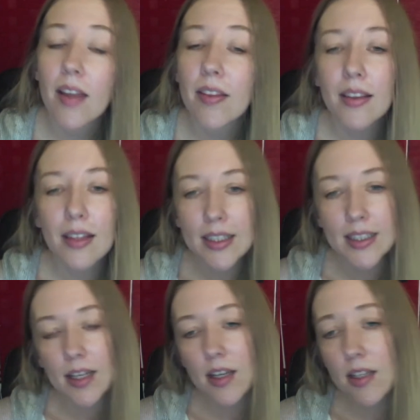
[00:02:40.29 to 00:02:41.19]
It's
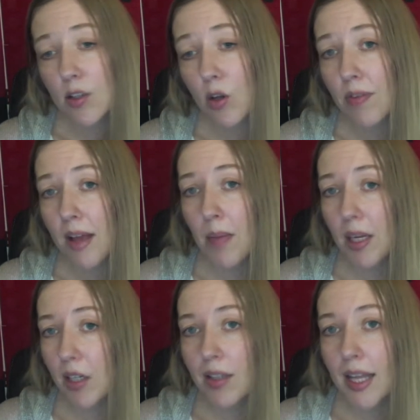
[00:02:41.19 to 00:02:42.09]
a soul
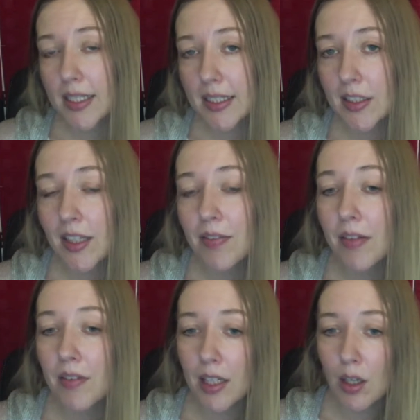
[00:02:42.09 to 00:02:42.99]
family connection, so they
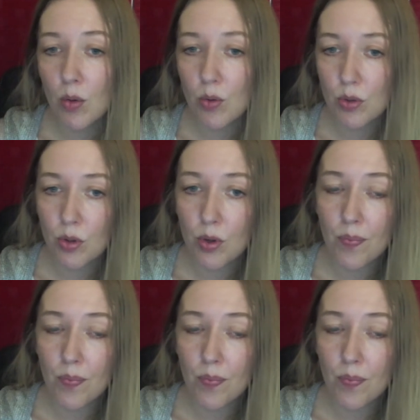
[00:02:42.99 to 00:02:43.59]
feel very close to you.